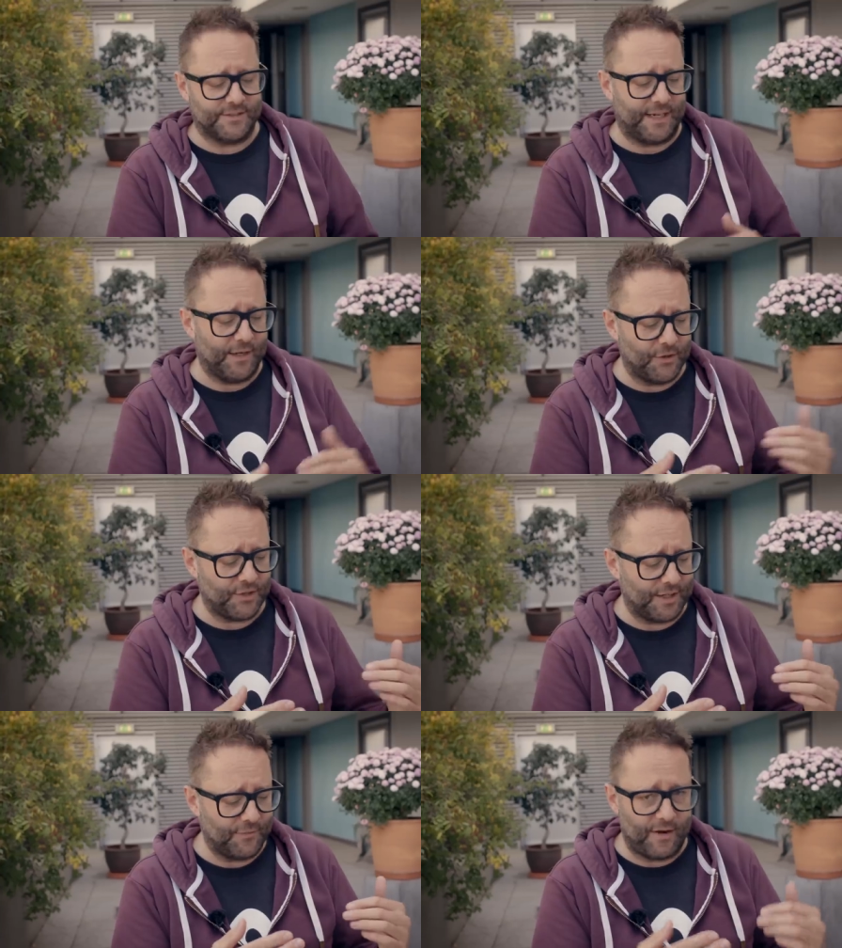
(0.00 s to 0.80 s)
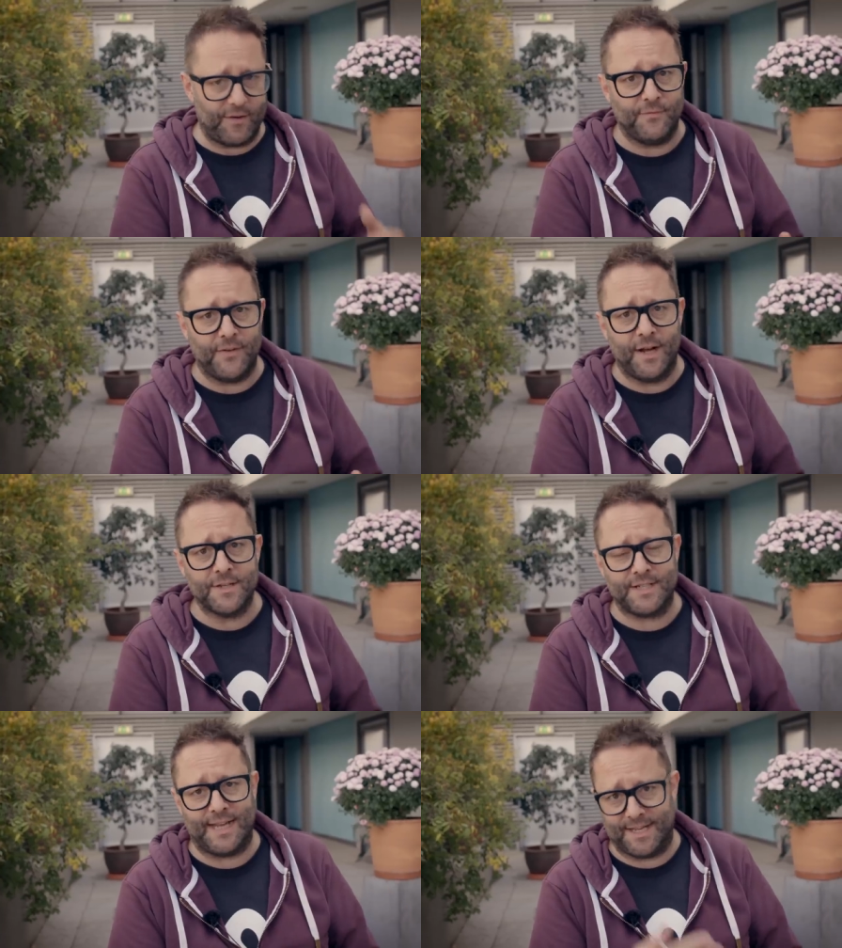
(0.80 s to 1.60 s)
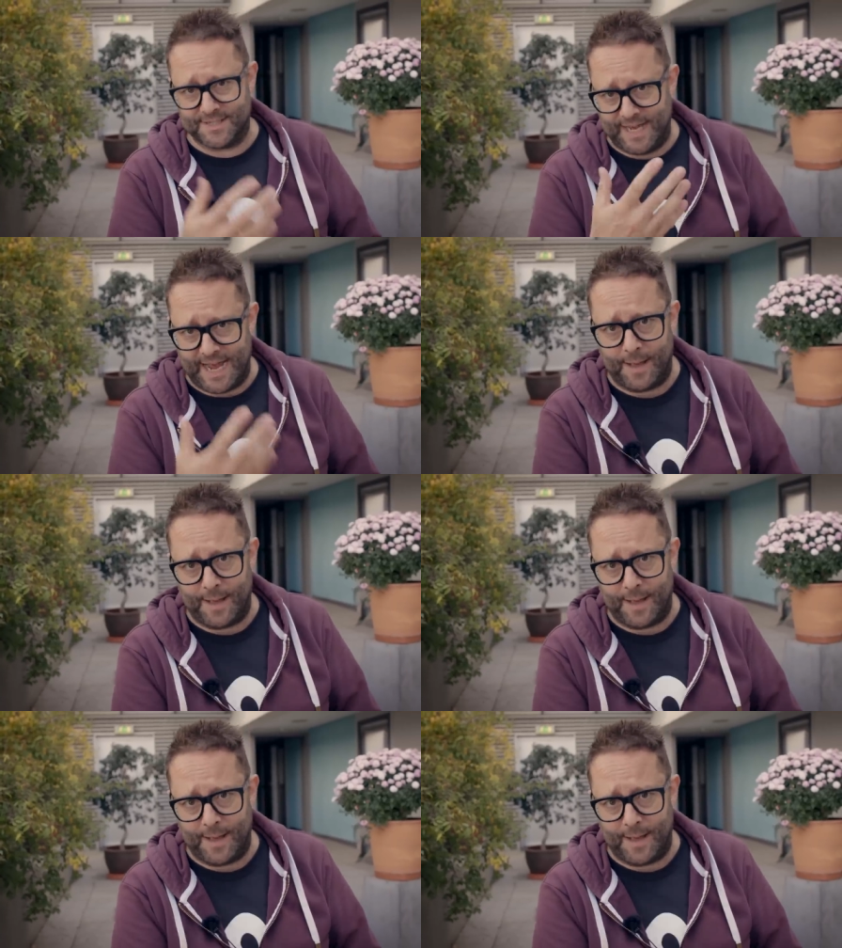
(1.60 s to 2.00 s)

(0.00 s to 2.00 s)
it's technologically very advanced, it has the